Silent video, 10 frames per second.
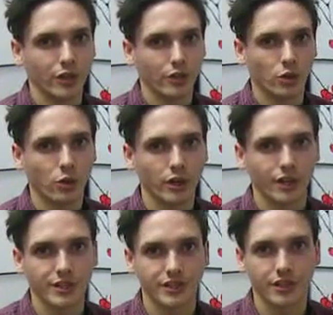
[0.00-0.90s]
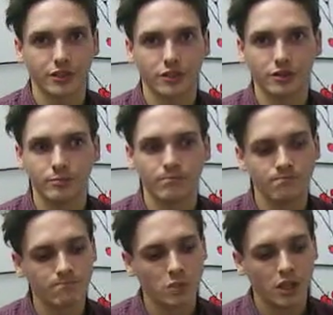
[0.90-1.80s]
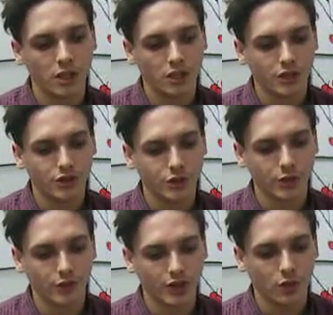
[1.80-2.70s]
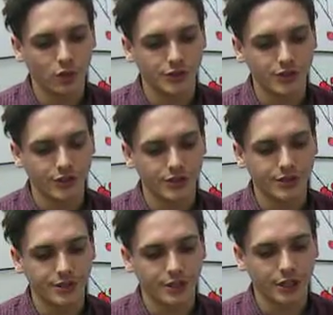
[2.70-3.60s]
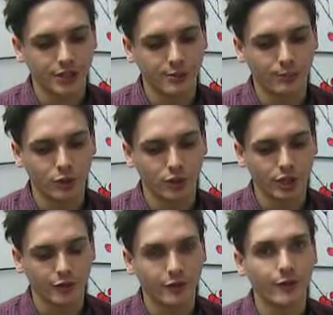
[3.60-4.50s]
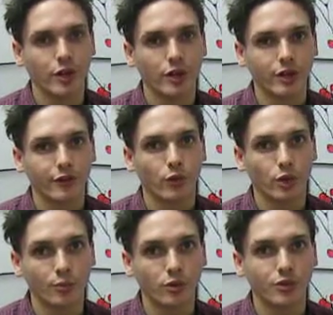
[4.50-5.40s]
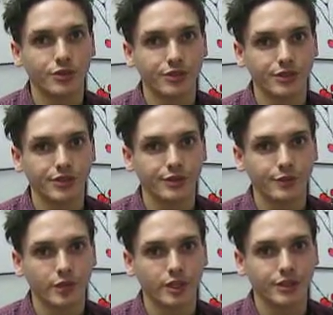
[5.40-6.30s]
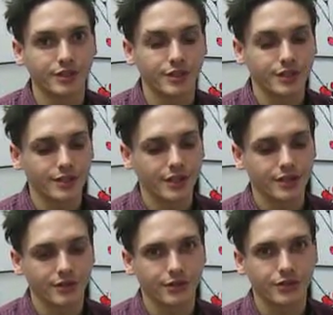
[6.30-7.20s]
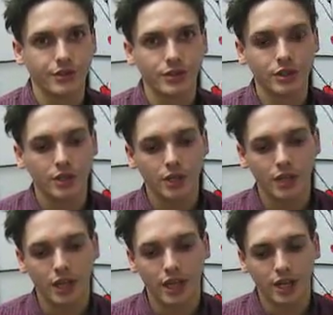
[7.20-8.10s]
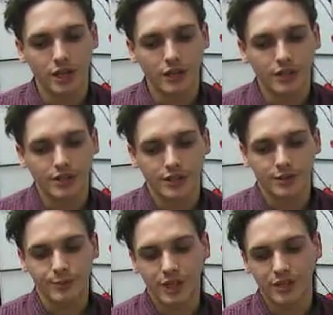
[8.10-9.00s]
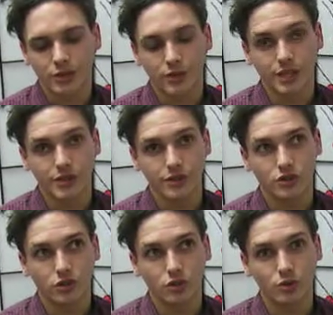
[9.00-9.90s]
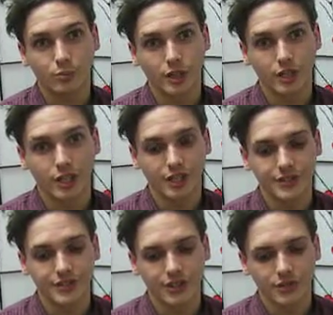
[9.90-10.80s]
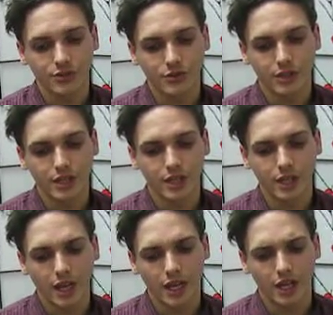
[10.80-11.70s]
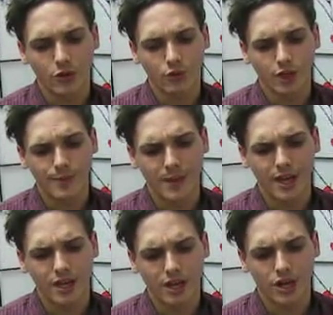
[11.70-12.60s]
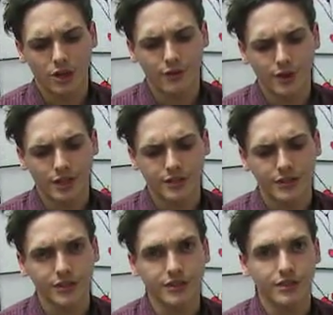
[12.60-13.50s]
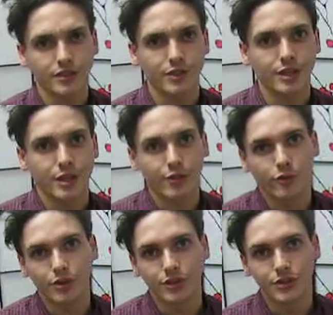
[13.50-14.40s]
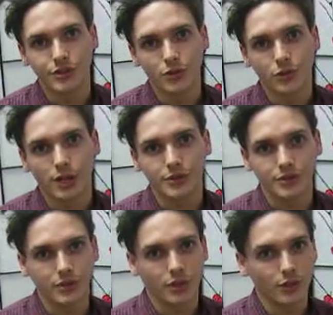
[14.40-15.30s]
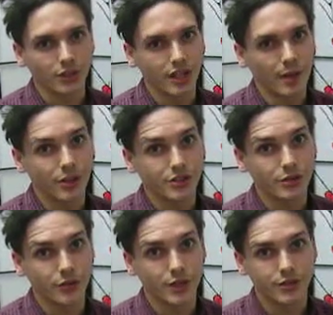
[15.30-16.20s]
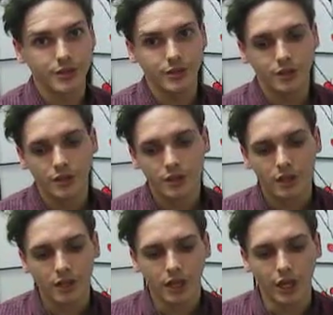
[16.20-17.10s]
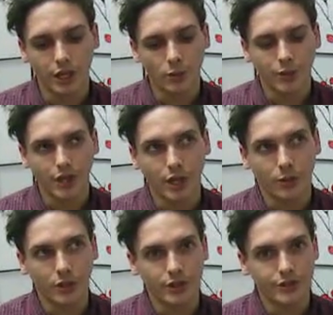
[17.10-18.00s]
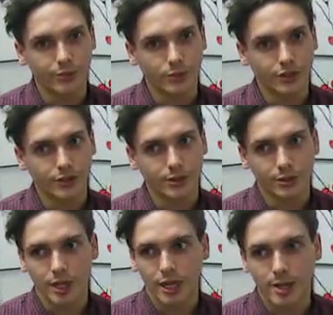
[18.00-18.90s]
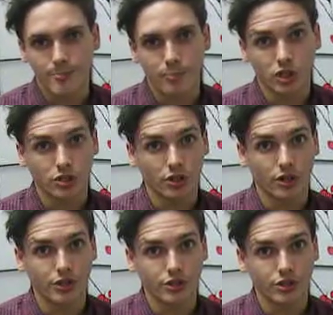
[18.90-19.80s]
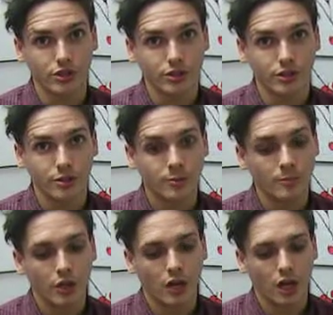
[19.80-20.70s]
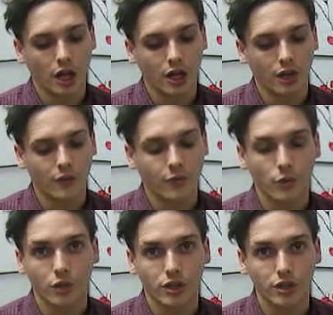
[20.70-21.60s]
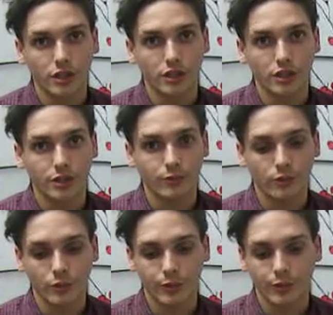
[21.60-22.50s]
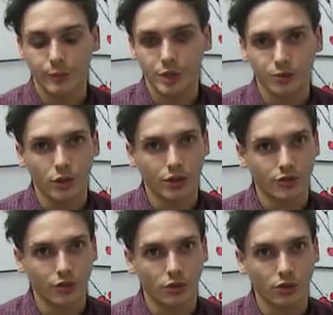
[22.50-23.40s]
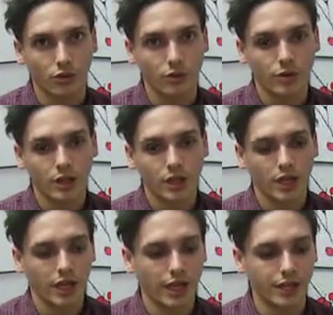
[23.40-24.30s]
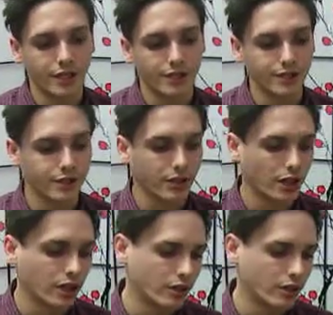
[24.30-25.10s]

Microkorg XL, sort of like a whole series boot off a very affordable series of synthesizers. And this is made in 2002, but is essentially a remake of a synthesizer that they released in 2000 called the MS-2000. And what that was a much larger full key with much more control, and